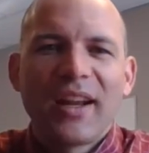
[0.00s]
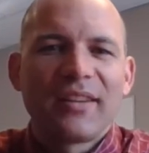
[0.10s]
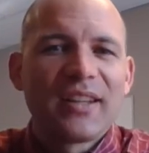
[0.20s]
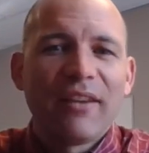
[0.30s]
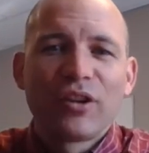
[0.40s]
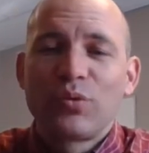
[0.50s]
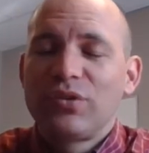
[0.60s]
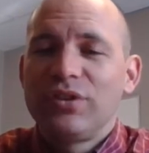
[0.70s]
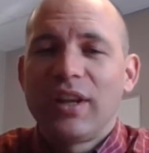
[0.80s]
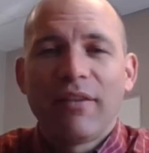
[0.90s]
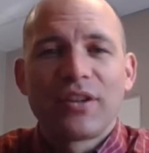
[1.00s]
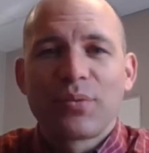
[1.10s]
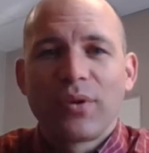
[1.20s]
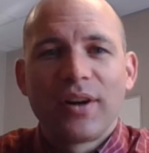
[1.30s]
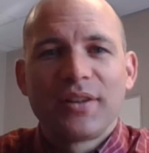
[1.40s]
and David,
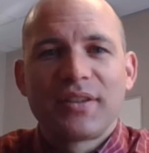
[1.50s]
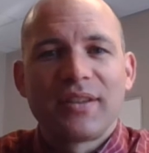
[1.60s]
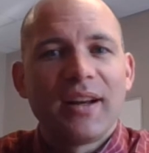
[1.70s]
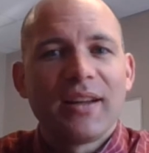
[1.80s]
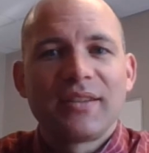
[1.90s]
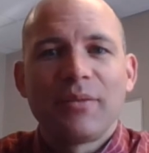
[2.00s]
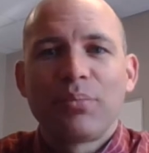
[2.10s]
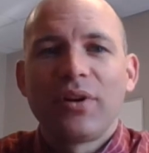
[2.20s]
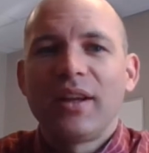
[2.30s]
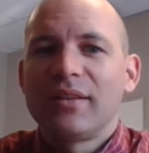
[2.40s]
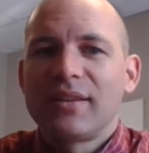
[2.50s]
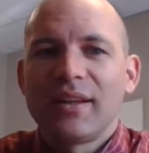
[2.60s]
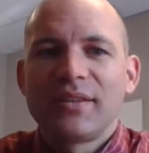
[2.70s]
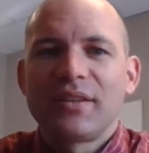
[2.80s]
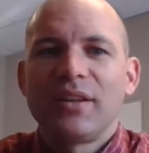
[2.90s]
David's words today seem pretty
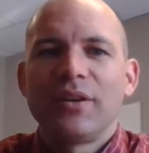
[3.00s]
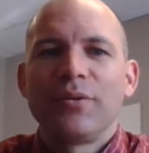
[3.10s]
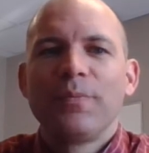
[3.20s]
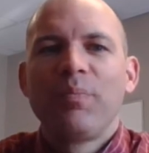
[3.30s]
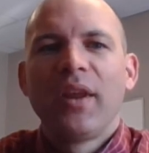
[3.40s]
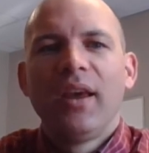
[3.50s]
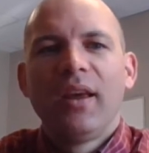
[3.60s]
intense to you,